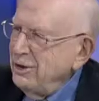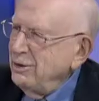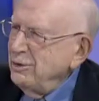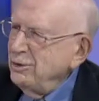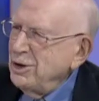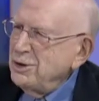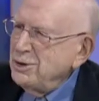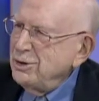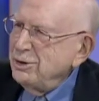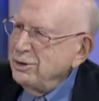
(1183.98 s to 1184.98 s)
do you
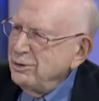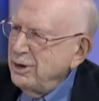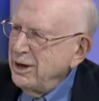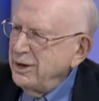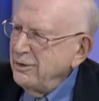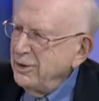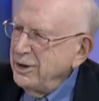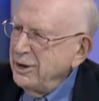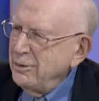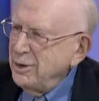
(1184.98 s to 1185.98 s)
register, or how do you
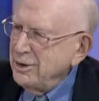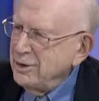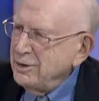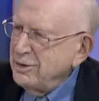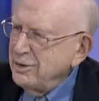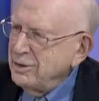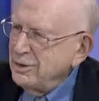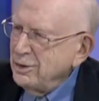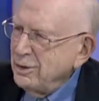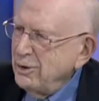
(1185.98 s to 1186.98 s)
find out about this? Is
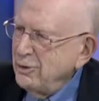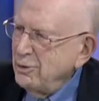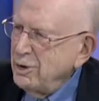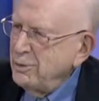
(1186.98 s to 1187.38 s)
there a phone number?